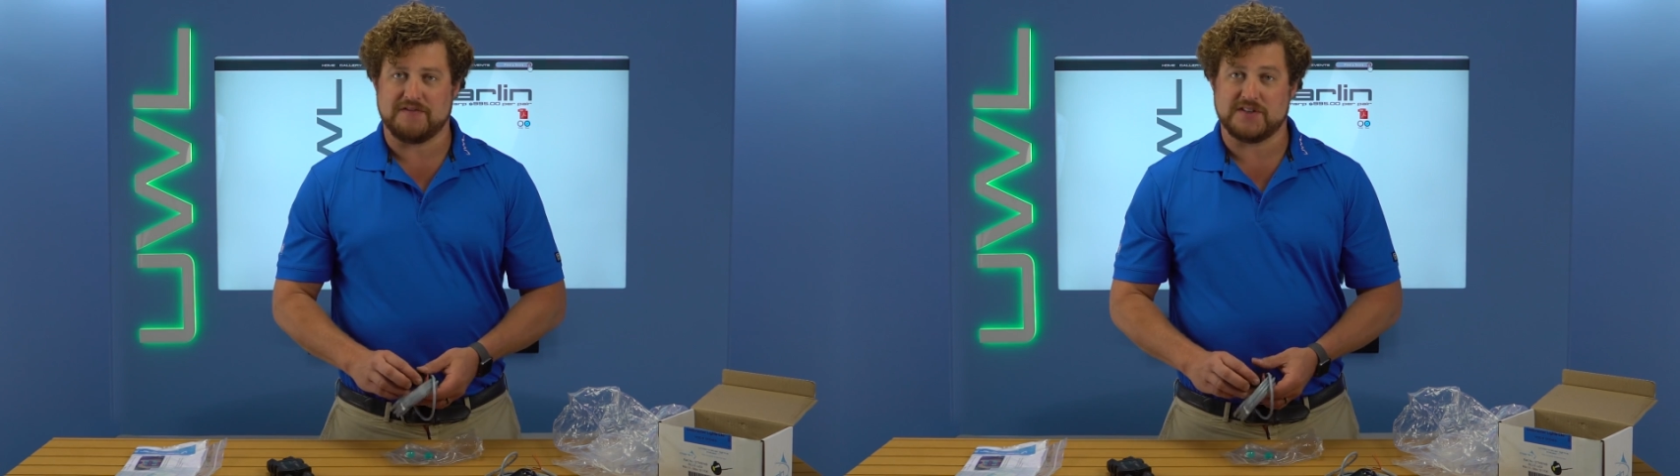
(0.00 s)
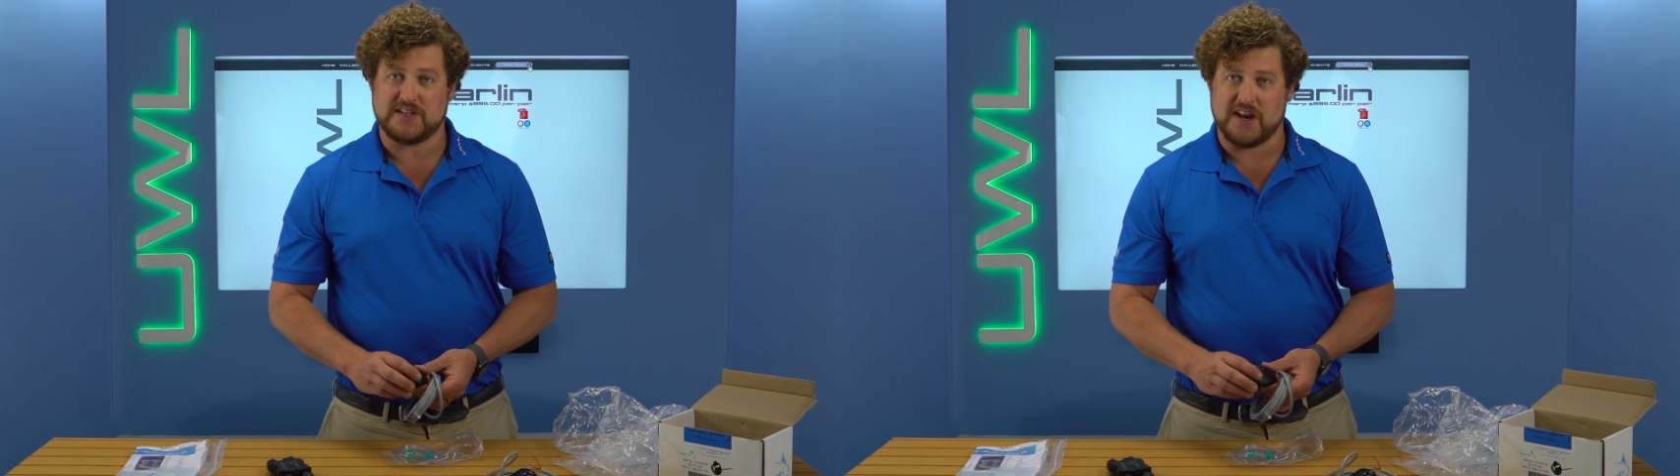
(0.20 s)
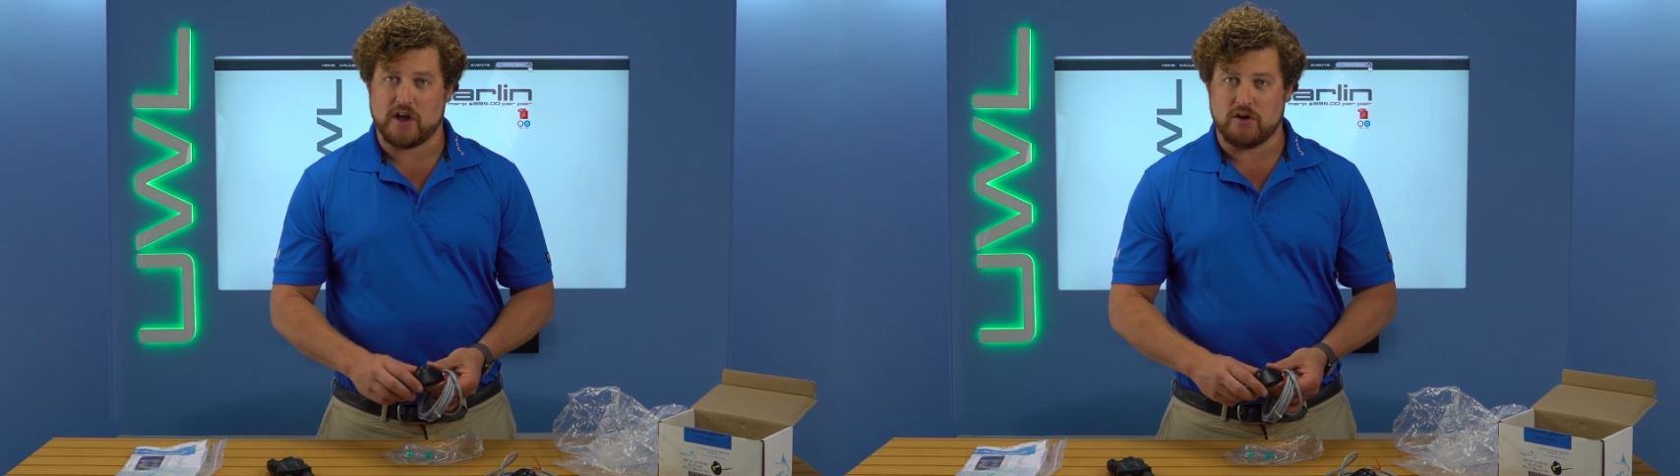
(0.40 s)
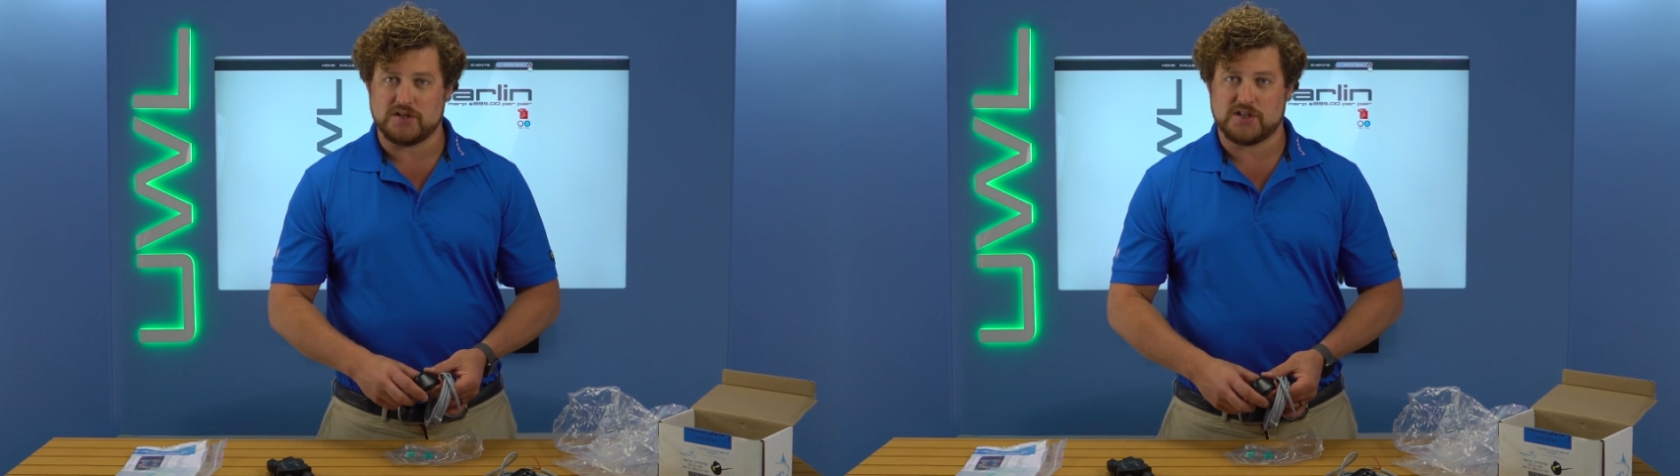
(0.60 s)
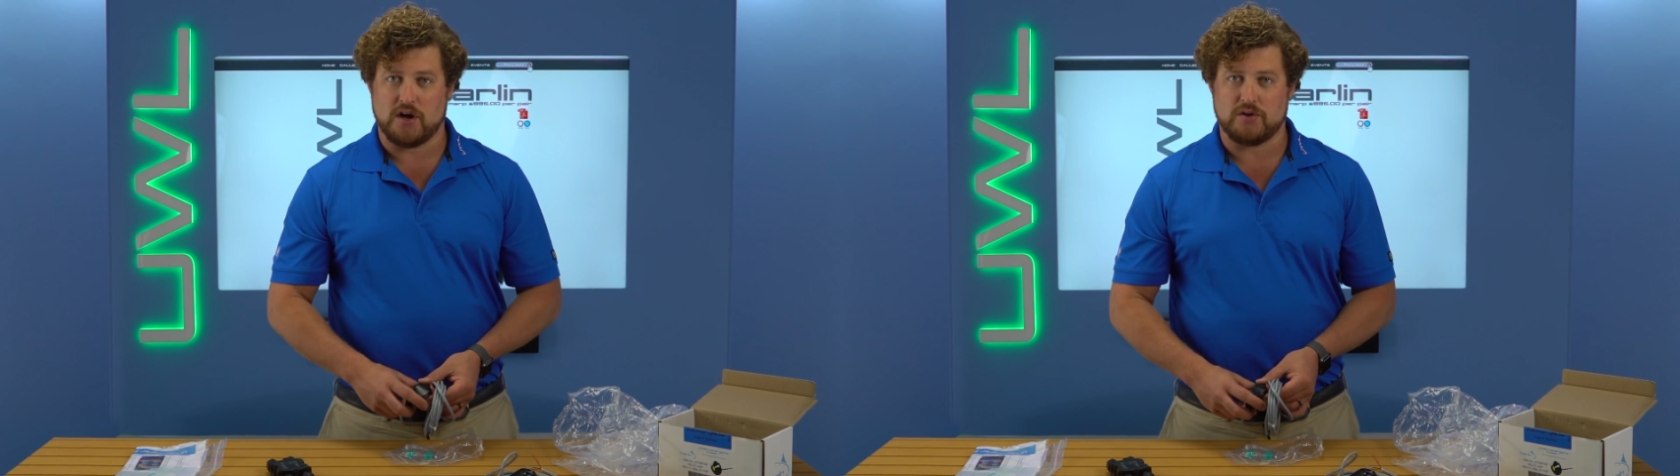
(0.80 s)
for center
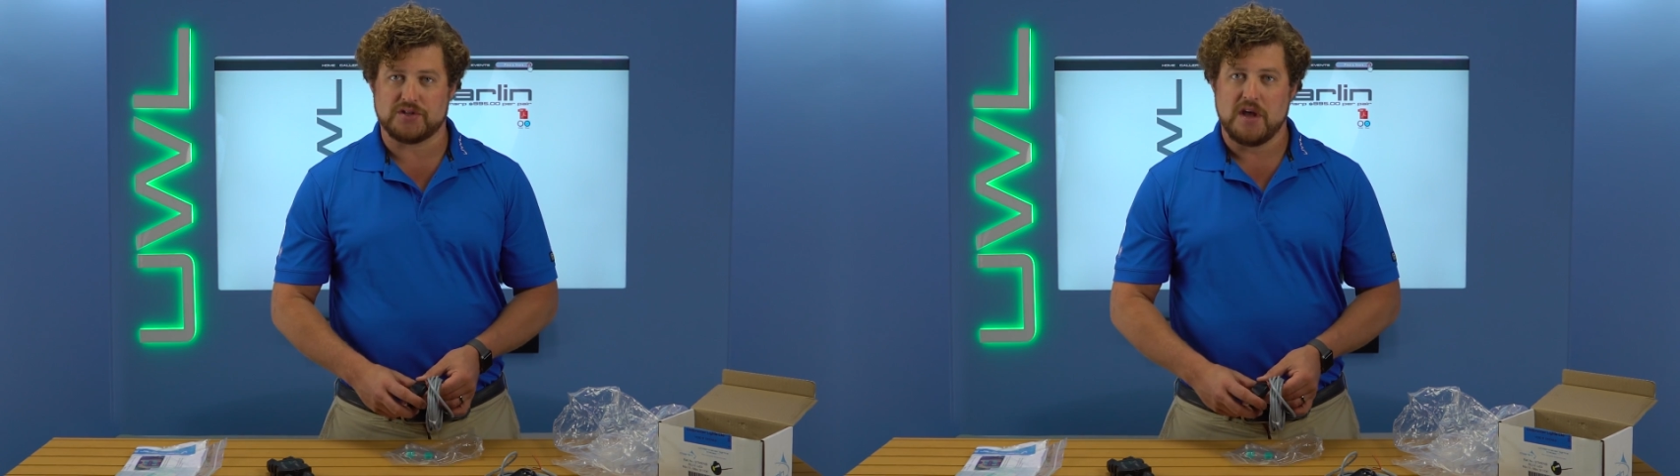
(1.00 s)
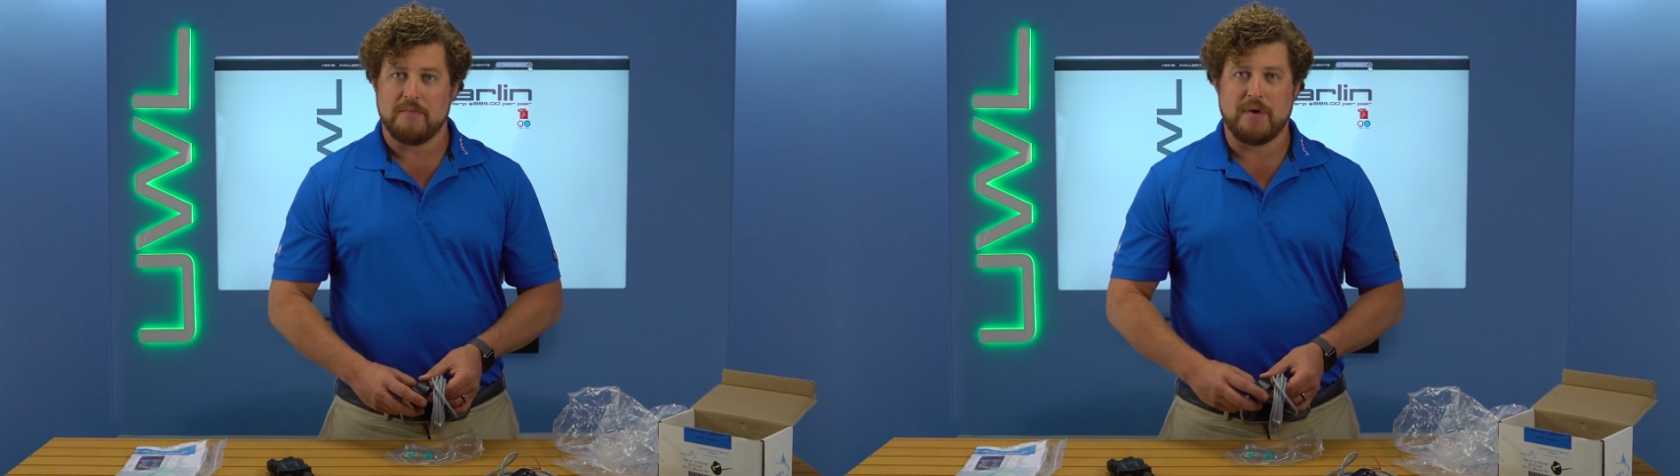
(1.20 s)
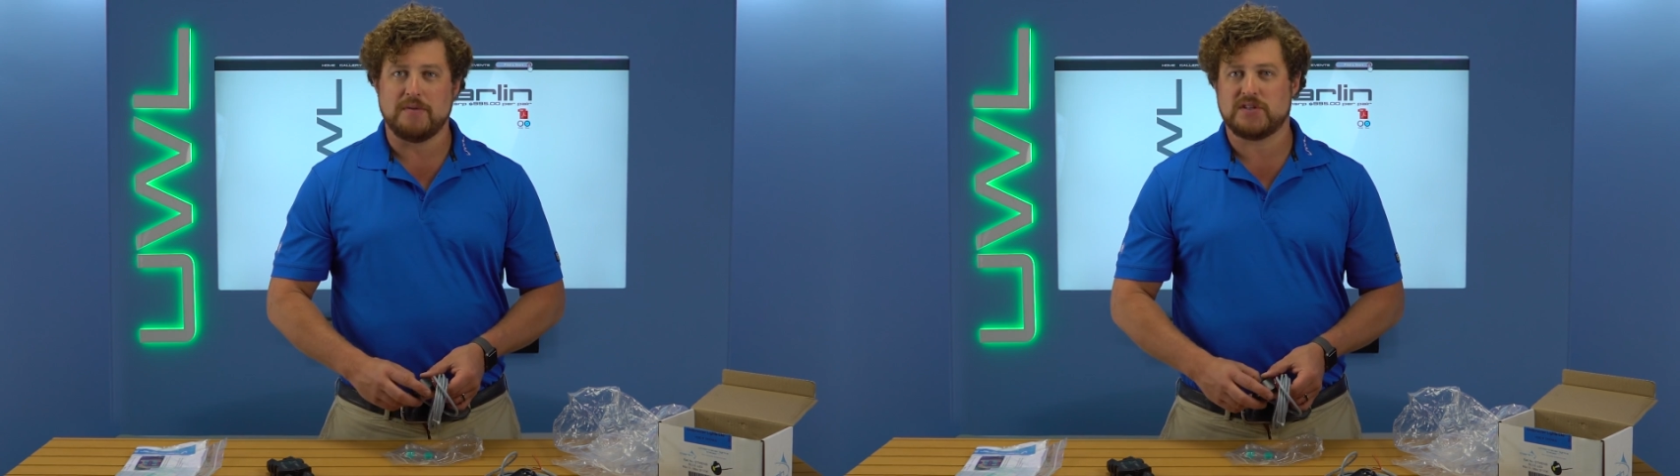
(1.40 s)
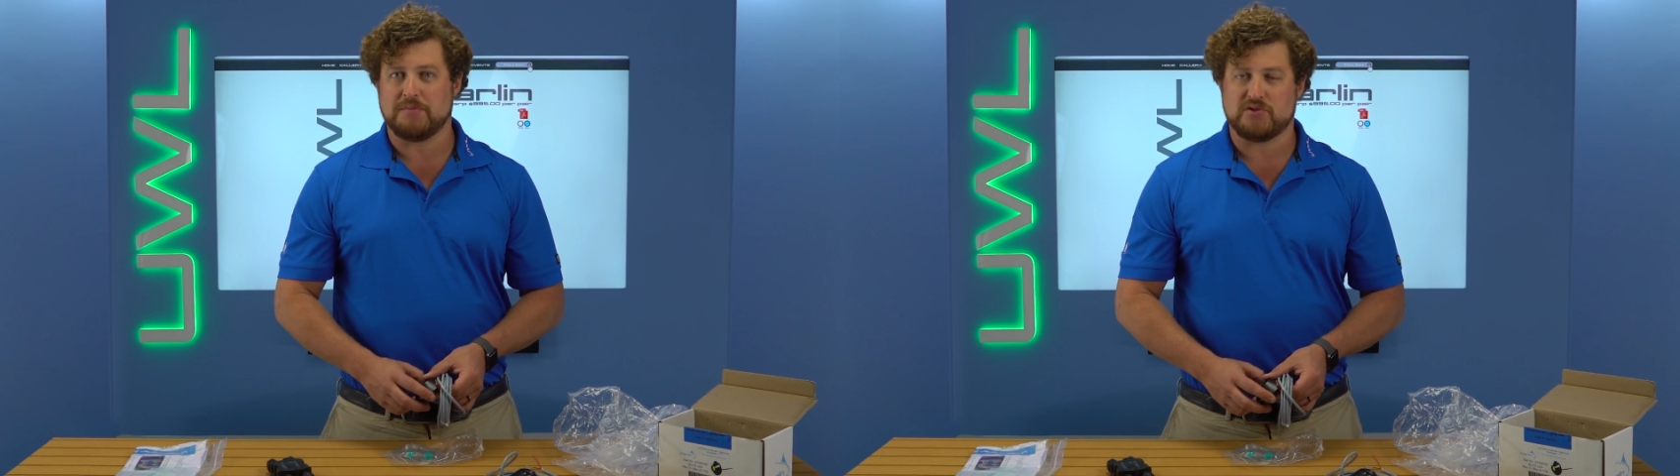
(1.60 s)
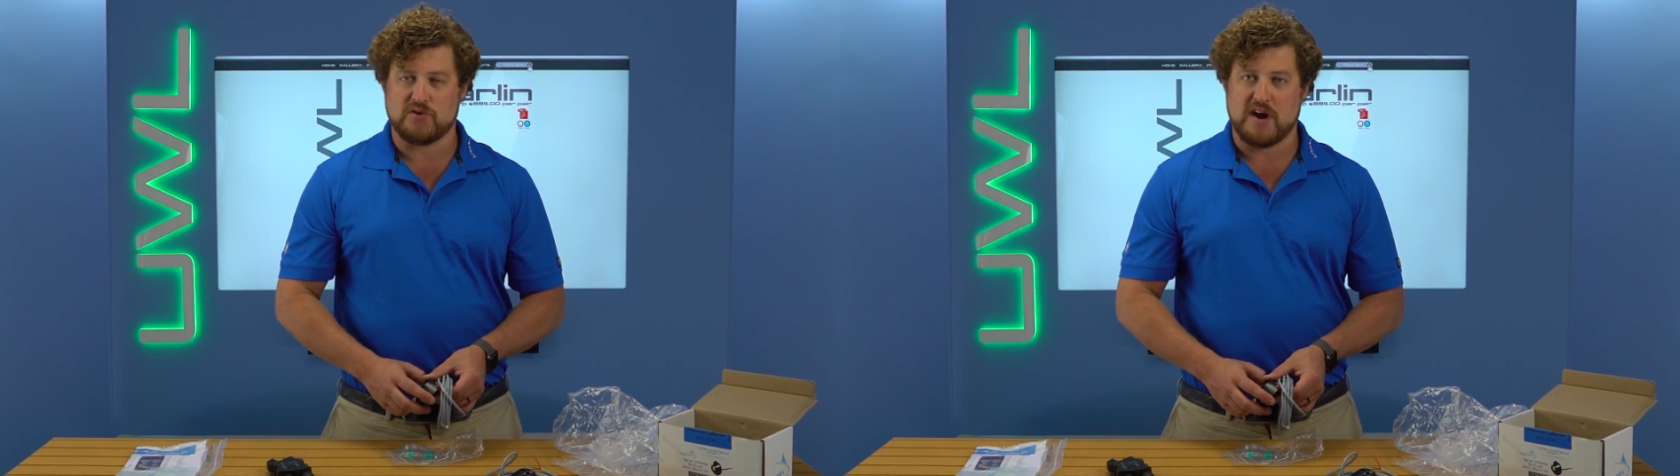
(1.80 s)
consoles, boats up to